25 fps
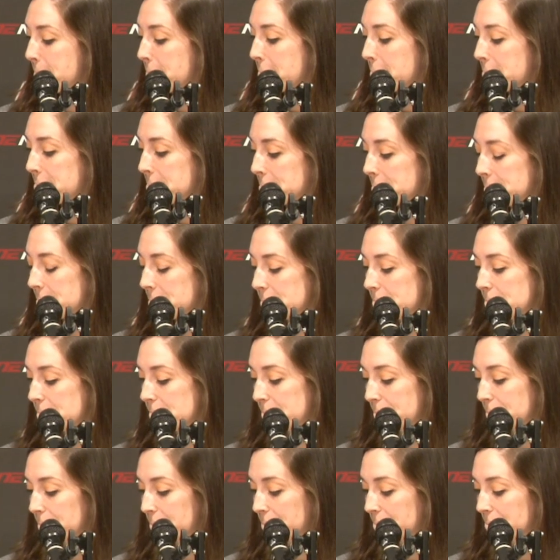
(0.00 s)

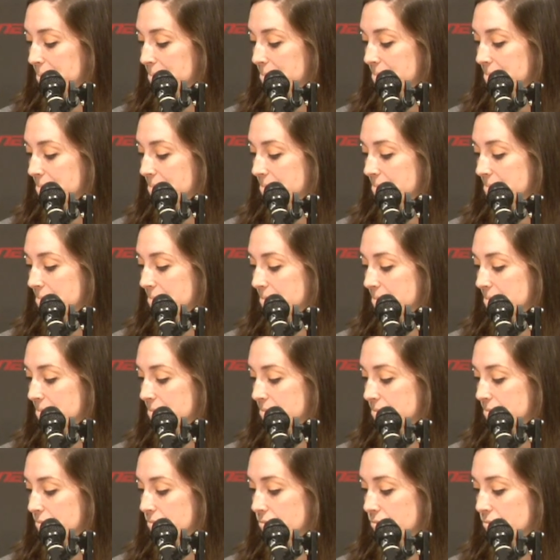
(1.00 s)

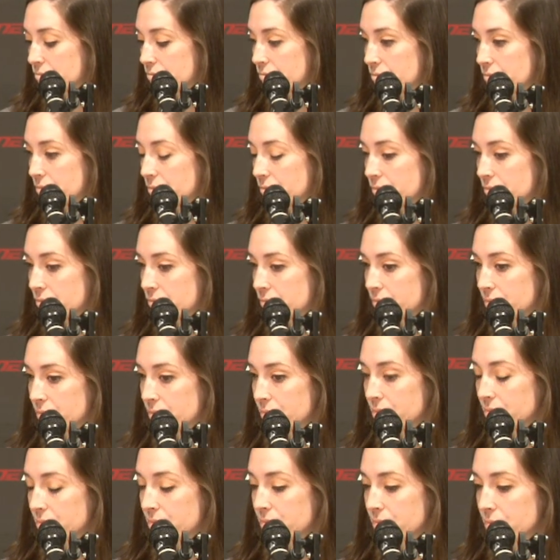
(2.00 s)

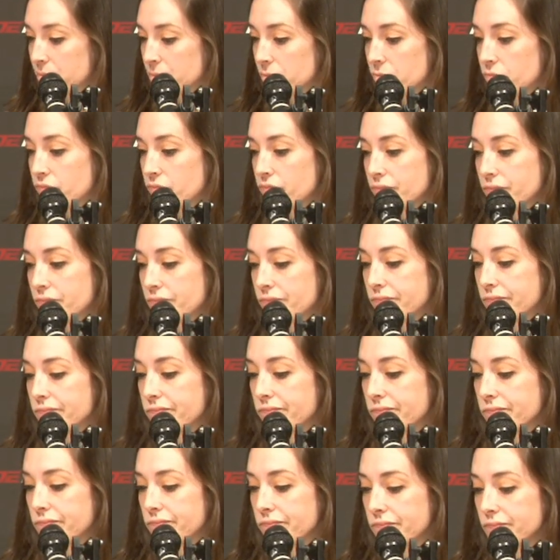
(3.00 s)

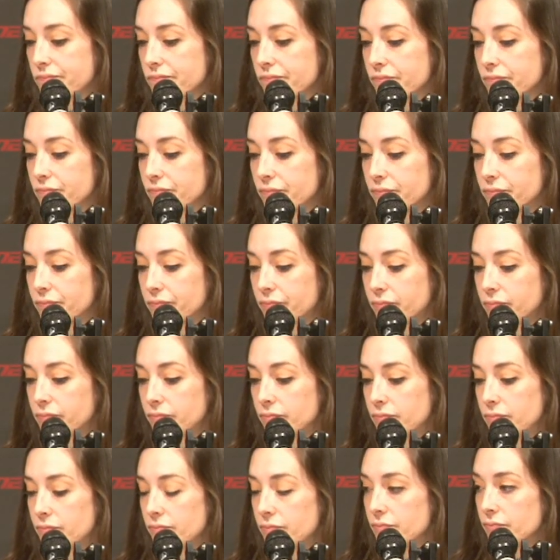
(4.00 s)

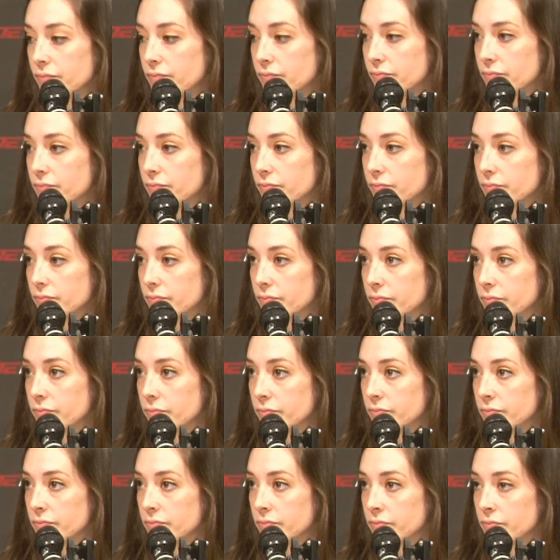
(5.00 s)

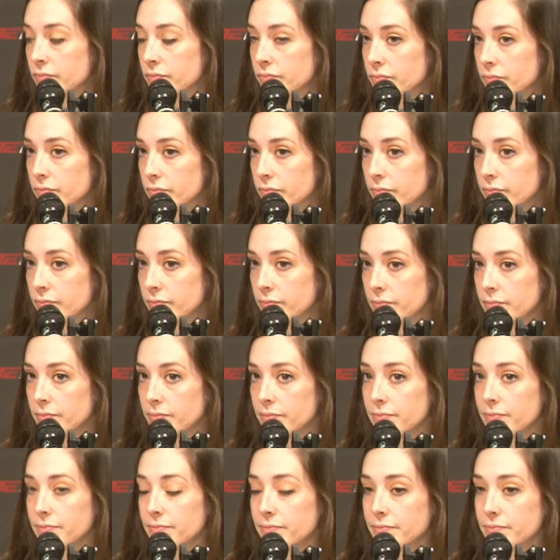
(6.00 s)

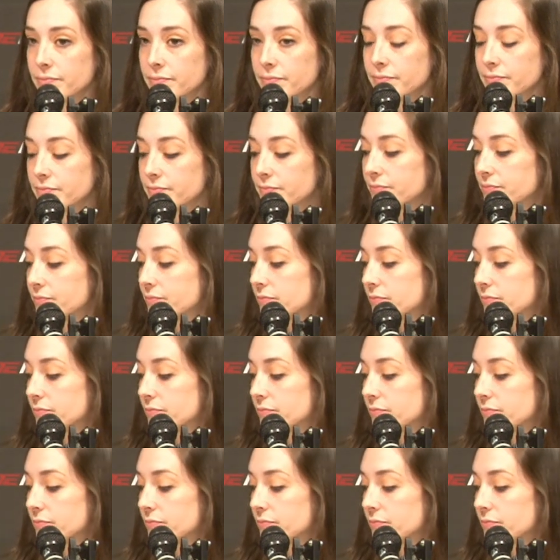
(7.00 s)
(not speaking)